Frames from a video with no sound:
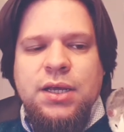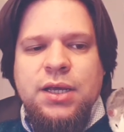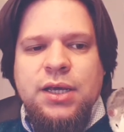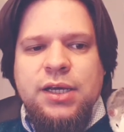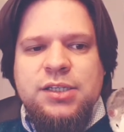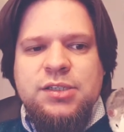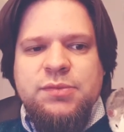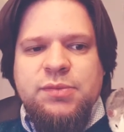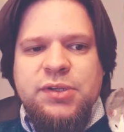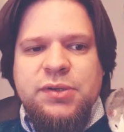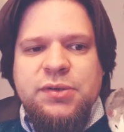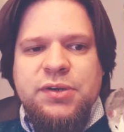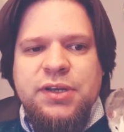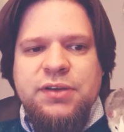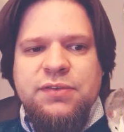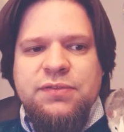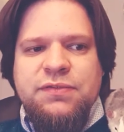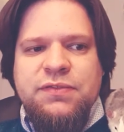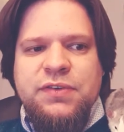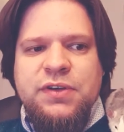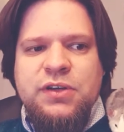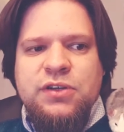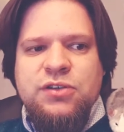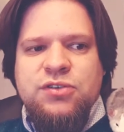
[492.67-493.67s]
Exploding
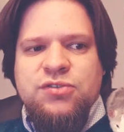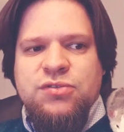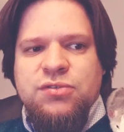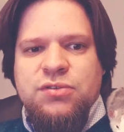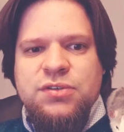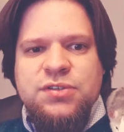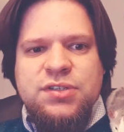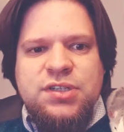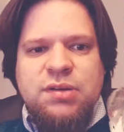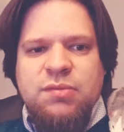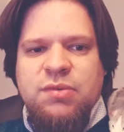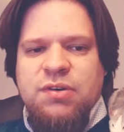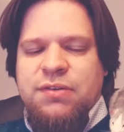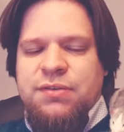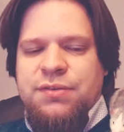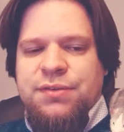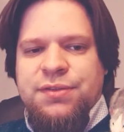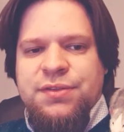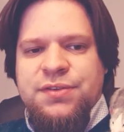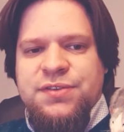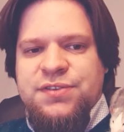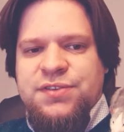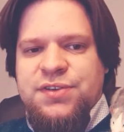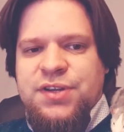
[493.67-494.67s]
Fish or some
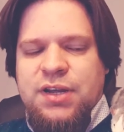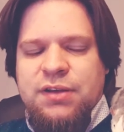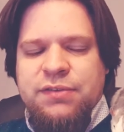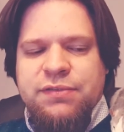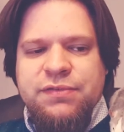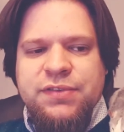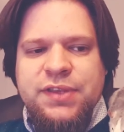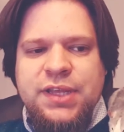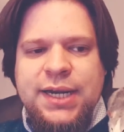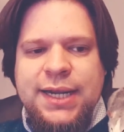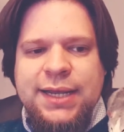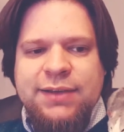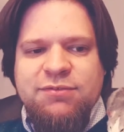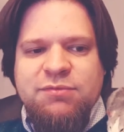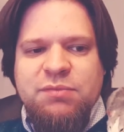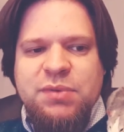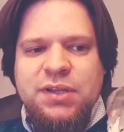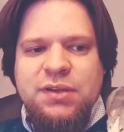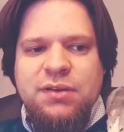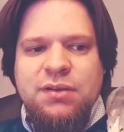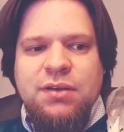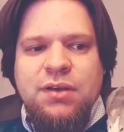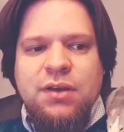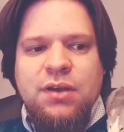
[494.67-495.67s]
other stuff that I've
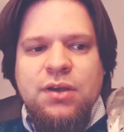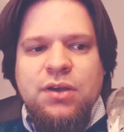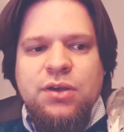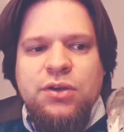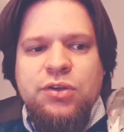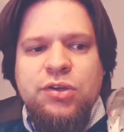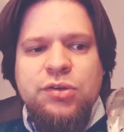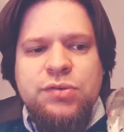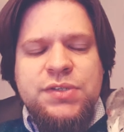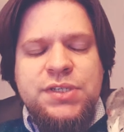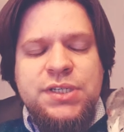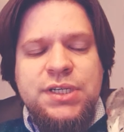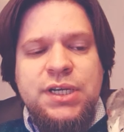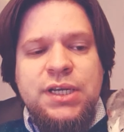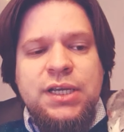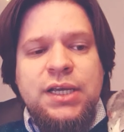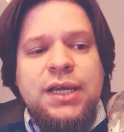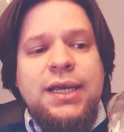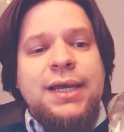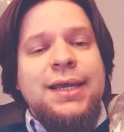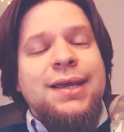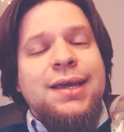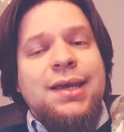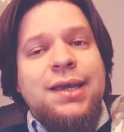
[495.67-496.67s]
been
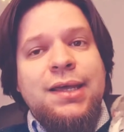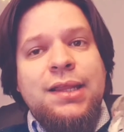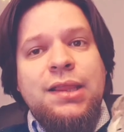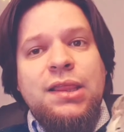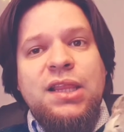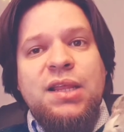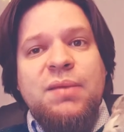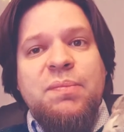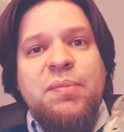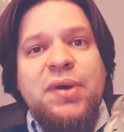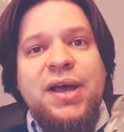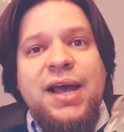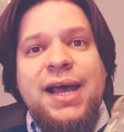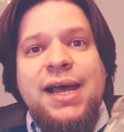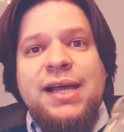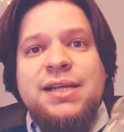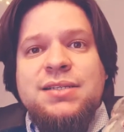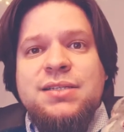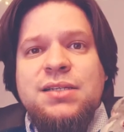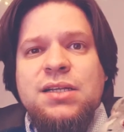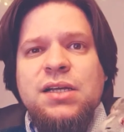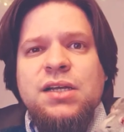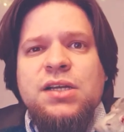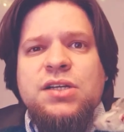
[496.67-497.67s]
using in the
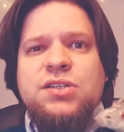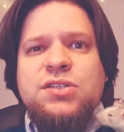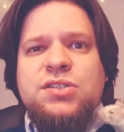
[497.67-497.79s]
past.